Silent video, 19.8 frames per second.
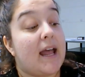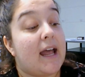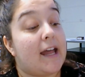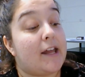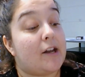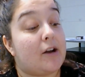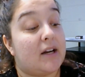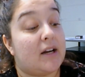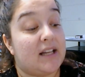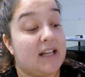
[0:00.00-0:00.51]

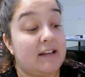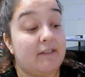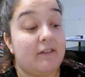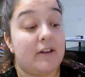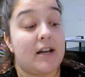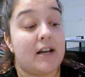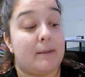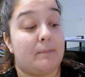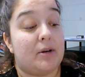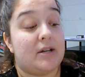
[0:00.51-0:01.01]
And on
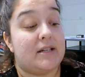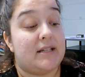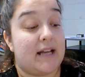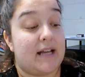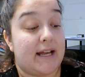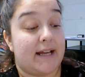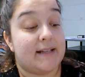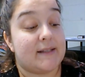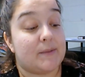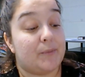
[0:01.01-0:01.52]
even-numbered
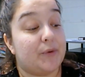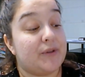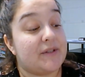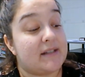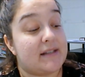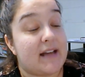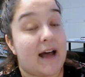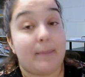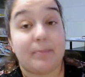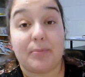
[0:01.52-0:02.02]
days, we'll
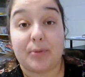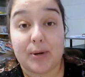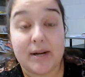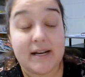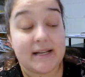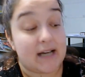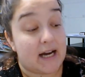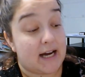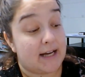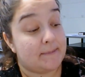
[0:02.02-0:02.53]
snap
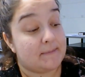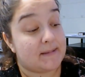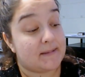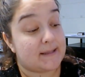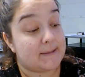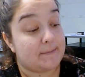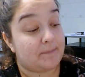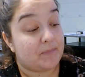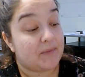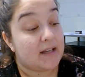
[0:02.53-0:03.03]
3
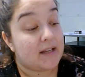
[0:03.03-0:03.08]
times.